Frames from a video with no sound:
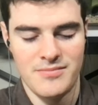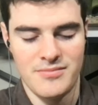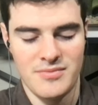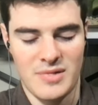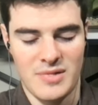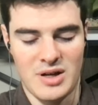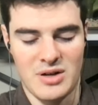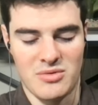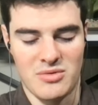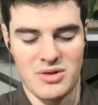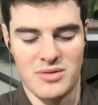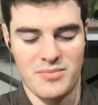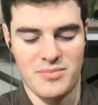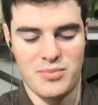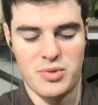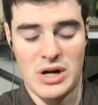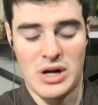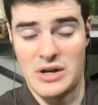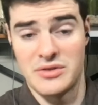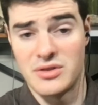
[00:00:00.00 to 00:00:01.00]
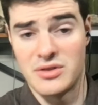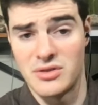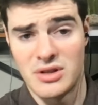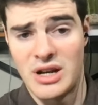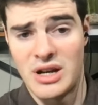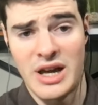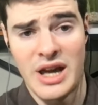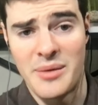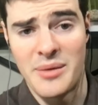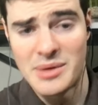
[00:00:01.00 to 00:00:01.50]
I don't want to put out there that
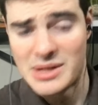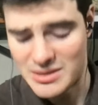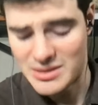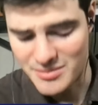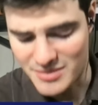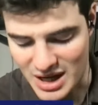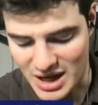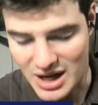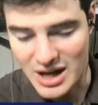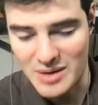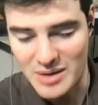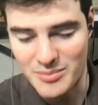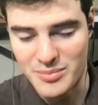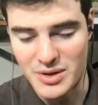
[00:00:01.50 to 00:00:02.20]
I am, because I'm not.